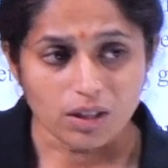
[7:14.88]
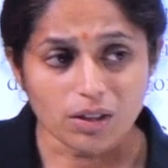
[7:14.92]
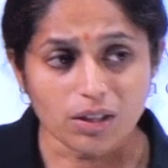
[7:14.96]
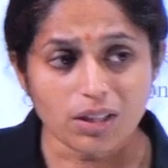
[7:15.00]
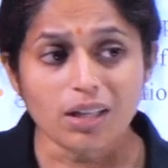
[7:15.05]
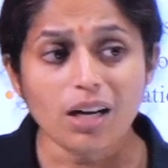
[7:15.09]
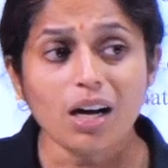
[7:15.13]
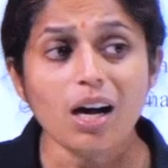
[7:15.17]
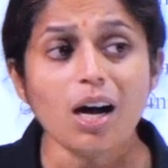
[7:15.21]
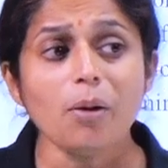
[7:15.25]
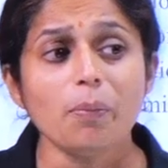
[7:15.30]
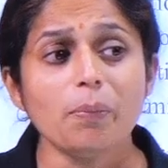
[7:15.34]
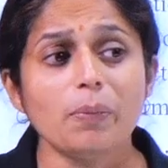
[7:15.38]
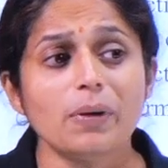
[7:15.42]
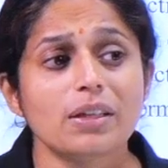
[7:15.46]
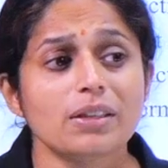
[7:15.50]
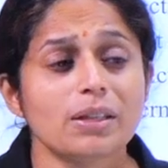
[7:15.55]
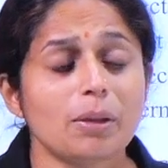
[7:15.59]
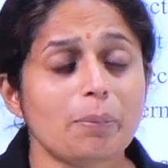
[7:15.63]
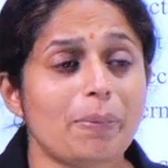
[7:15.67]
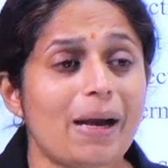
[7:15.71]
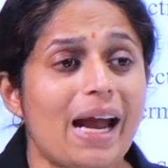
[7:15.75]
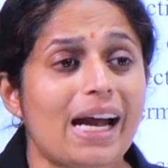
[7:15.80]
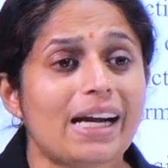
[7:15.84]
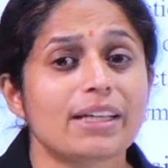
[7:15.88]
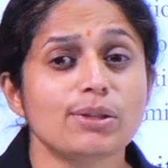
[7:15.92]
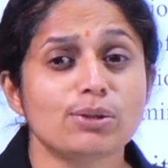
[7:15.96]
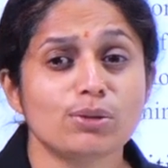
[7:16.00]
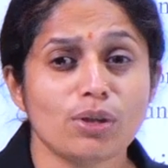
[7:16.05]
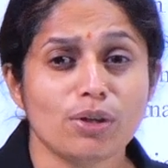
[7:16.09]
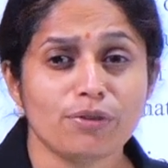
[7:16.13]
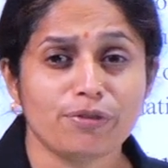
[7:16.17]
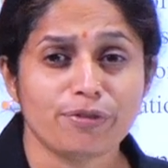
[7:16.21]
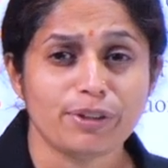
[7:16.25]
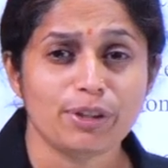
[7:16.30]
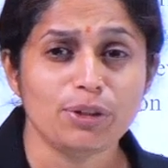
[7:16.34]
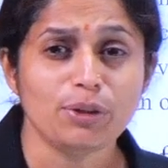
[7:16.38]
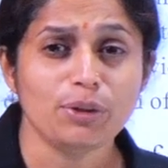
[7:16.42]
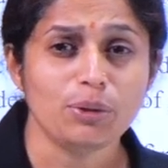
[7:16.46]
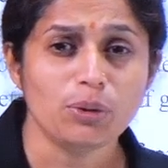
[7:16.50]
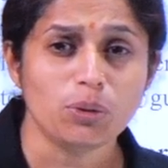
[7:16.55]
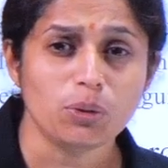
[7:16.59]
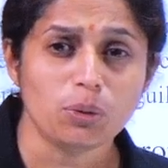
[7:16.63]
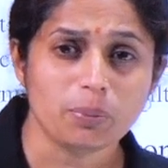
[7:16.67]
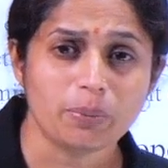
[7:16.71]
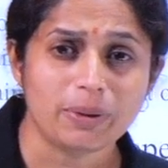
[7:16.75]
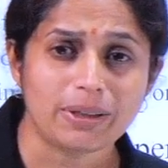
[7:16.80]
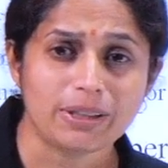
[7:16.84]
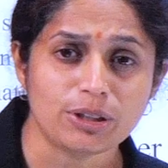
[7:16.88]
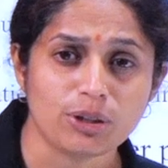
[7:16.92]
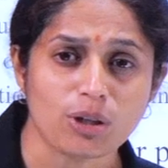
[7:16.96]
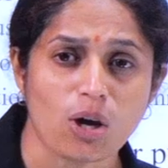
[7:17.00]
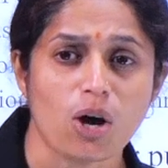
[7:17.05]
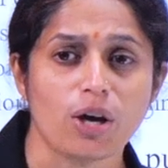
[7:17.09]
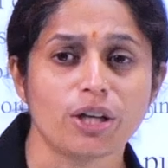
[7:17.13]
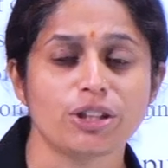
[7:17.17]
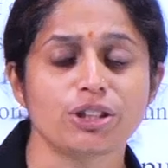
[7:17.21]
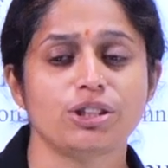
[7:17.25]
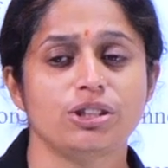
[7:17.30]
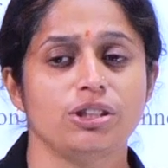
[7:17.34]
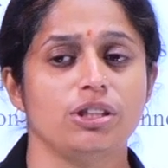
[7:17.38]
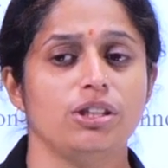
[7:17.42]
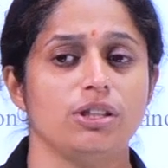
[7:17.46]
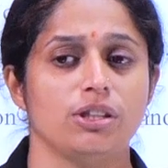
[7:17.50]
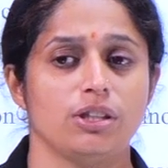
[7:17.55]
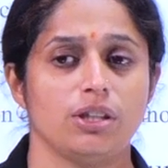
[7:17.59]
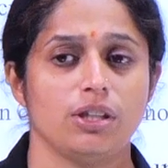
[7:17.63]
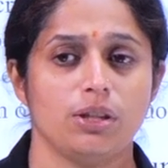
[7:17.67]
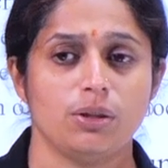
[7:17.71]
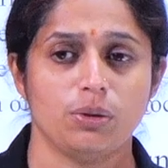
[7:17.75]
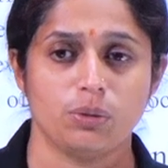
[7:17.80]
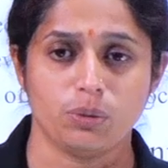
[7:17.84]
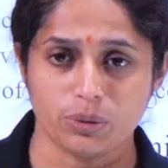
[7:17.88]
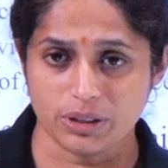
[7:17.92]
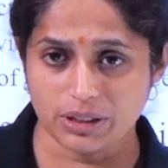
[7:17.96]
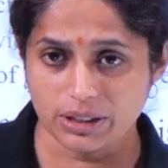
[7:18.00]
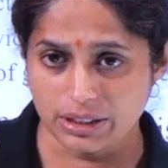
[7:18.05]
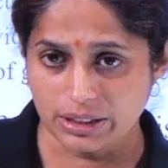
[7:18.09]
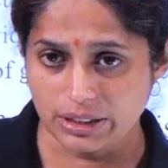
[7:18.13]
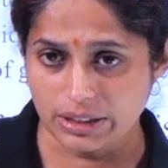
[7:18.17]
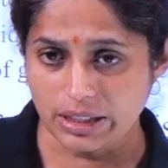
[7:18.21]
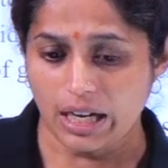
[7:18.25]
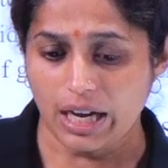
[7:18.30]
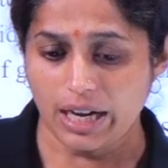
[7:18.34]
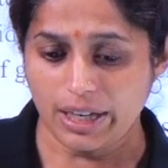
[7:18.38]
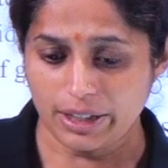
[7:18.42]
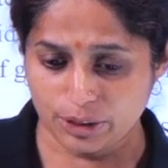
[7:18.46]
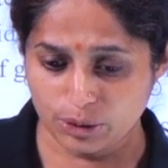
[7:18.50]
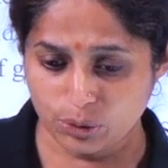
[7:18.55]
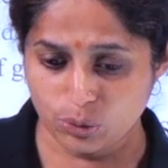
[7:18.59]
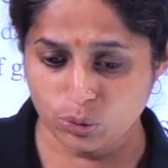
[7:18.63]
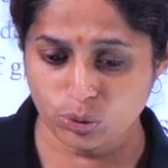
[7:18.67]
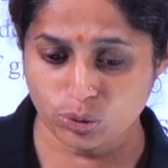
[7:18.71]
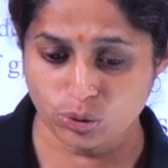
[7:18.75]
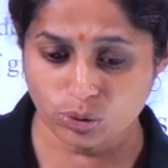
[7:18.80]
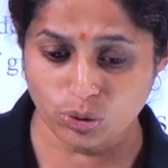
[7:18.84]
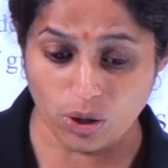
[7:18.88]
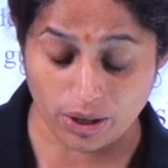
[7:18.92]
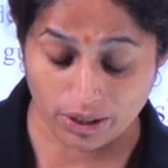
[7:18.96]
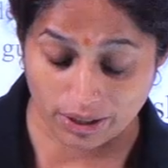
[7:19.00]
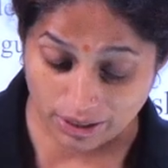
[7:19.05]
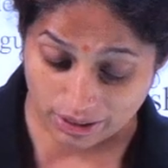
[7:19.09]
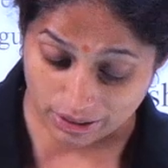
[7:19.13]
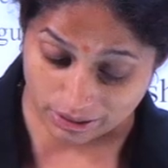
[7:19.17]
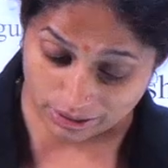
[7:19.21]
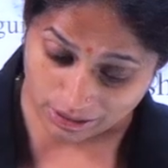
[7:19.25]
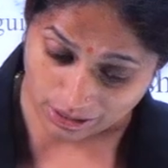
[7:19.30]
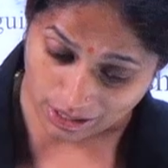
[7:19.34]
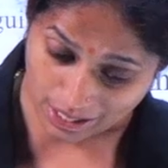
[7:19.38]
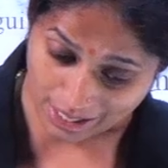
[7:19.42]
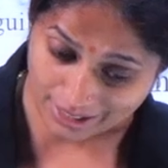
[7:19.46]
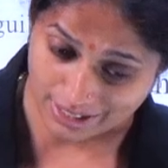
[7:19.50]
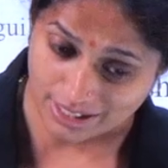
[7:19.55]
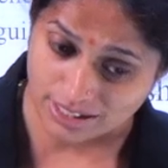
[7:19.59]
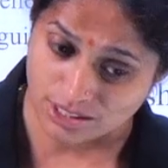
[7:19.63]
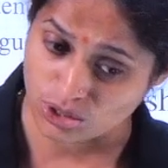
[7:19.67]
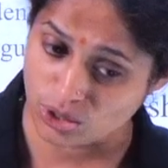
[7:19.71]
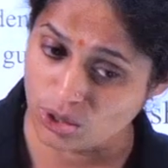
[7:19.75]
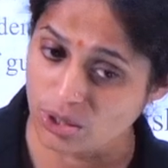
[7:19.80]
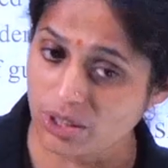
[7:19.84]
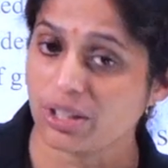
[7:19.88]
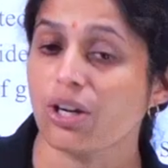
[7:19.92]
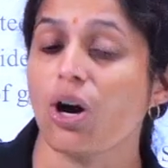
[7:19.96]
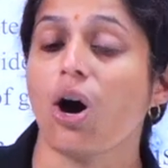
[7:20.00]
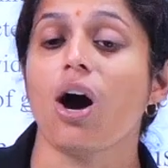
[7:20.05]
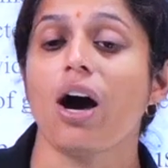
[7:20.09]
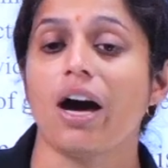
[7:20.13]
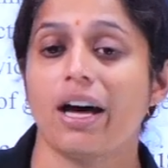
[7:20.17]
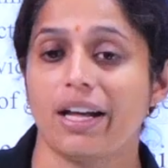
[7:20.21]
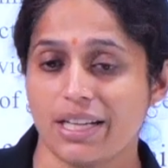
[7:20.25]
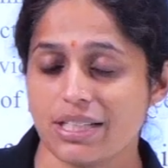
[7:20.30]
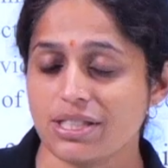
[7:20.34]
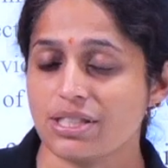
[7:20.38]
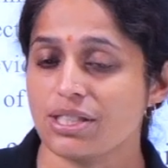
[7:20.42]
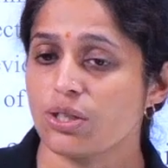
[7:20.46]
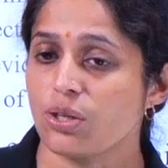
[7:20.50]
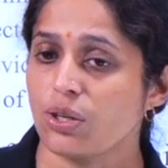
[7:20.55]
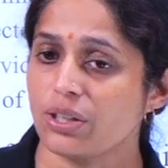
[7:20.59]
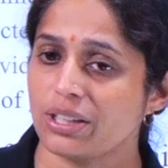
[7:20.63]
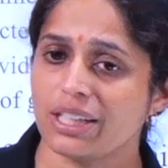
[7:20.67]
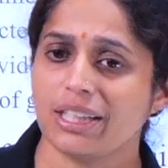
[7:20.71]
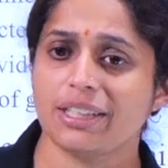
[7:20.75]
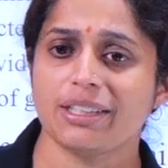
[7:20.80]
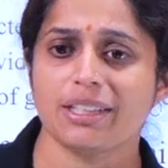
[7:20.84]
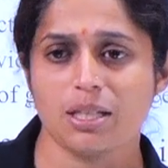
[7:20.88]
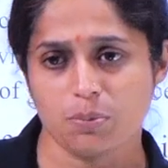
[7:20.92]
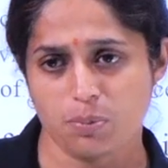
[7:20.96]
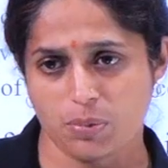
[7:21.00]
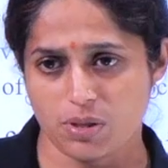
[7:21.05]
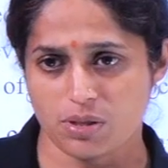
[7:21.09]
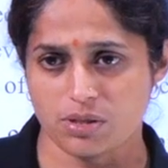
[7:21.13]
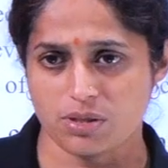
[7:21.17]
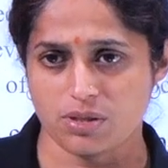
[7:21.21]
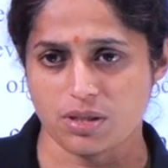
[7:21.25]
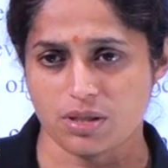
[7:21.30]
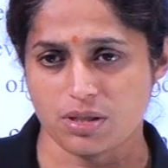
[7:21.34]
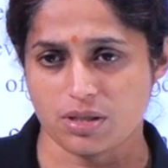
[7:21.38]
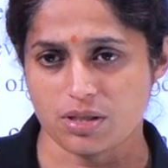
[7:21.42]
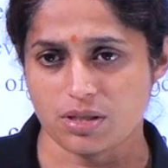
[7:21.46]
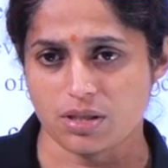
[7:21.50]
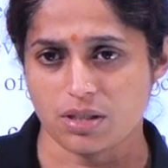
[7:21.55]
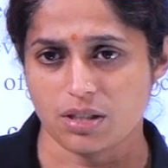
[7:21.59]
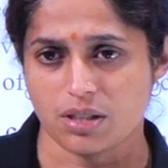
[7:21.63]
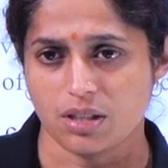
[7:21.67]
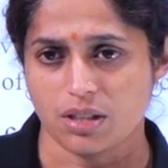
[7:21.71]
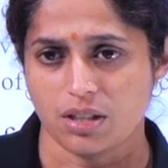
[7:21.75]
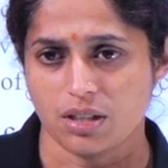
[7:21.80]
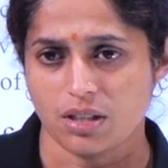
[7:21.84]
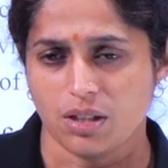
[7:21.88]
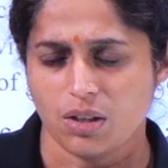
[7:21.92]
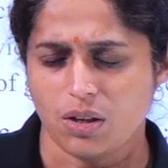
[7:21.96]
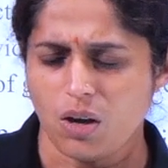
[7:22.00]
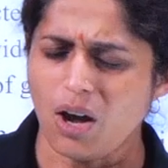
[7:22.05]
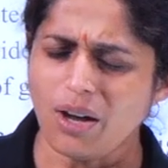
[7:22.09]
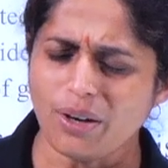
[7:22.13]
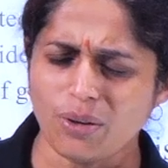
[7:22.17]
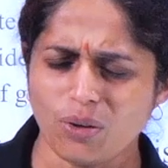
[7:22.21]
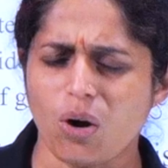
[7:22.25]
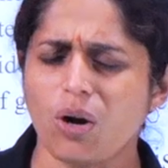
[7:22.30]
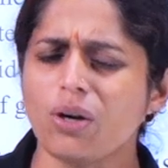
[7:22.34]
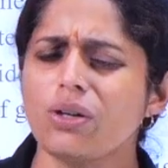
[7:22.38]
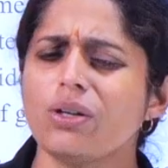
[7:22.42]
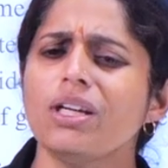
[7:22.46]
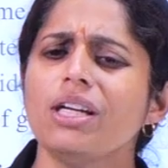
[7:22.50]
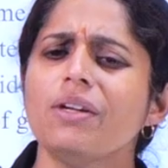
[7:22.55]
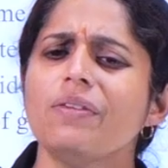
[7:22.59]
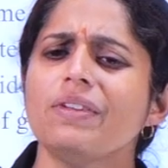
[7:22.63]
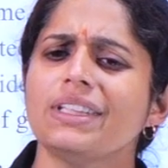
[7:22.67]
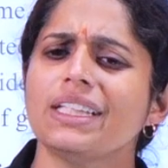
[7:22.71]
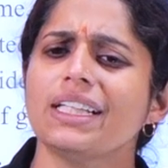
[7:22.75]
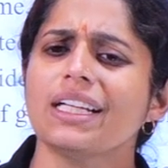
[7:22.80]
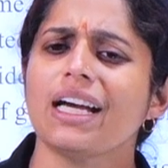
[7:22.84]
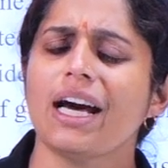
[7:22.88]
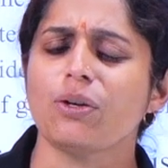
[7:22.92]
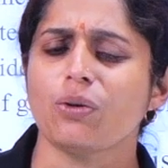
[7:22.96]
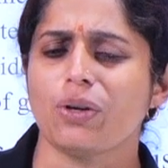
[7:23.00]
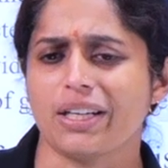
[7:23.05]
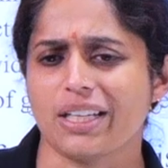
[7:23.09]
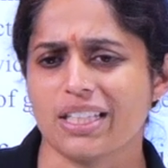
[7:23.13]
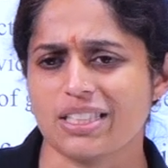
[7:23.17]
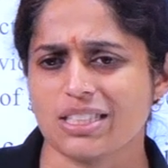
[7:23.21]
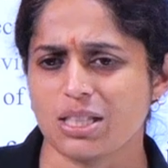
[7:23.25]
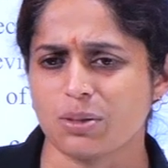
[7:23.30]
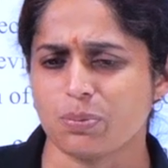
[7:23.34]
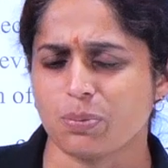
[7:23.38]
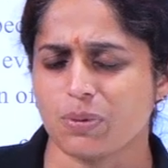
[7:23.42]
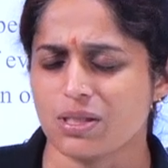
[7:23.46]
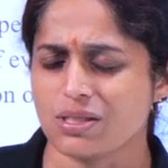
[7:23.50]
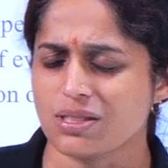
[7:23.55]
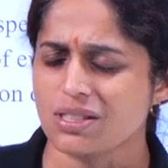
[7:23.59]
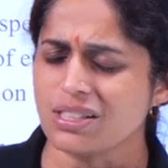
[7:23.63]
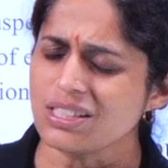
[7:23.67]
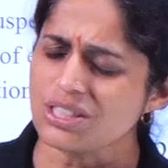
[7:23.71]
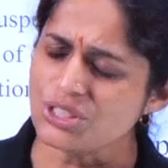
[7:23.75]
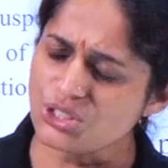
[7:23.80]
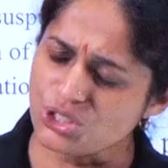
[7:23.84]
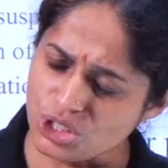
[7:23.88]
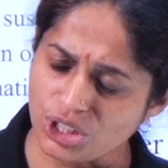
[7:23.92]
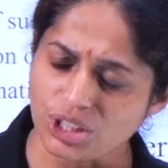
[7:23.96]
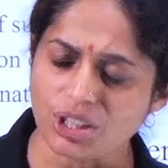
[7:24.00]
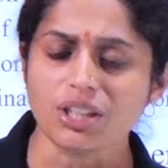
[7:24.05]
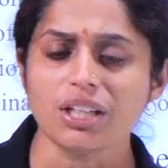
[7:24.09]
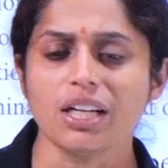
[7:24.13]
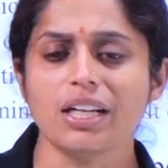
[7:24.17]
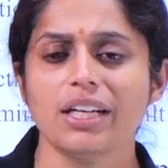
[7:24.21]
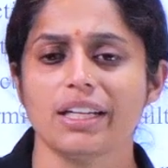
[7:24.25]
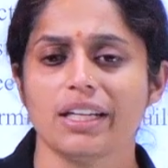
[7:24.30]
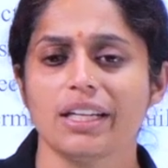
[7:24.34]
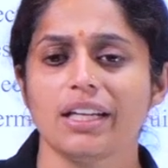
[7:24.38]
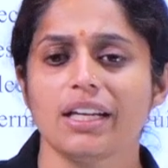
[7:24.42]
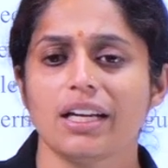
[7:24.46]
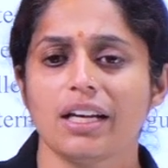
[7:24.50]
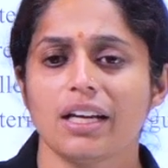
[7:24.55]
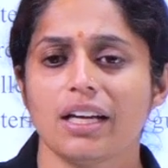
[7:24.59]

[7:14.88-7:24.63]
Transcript: curb the practice of inhuman torture to the accused or the arrested or detained persons, or not only with regard to arrested person, generally